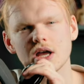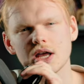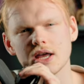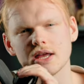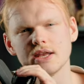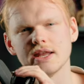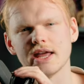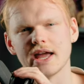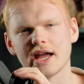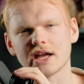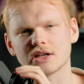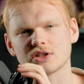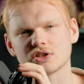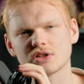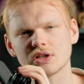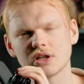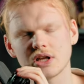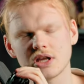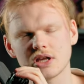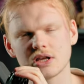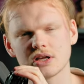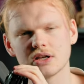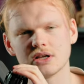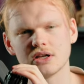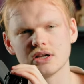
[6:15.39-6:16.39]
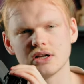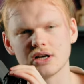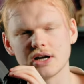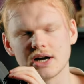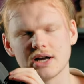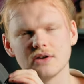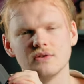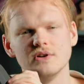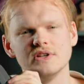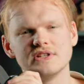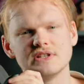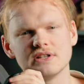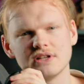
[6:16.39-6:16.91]
And actually, I
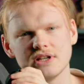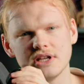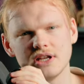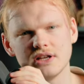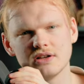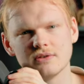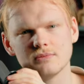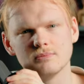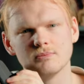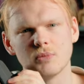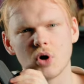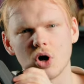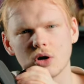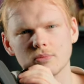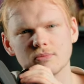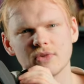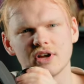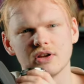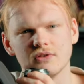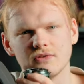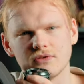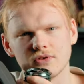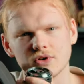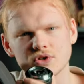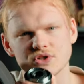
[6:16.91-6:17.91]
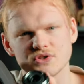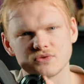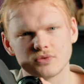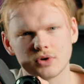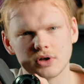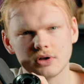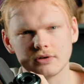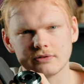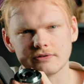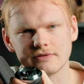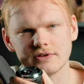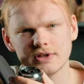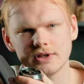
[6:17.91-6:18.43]
recently bought my first
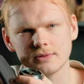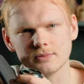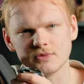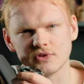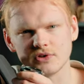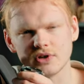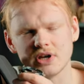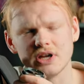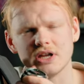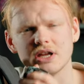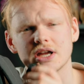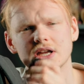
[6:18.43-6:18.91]
roll of films,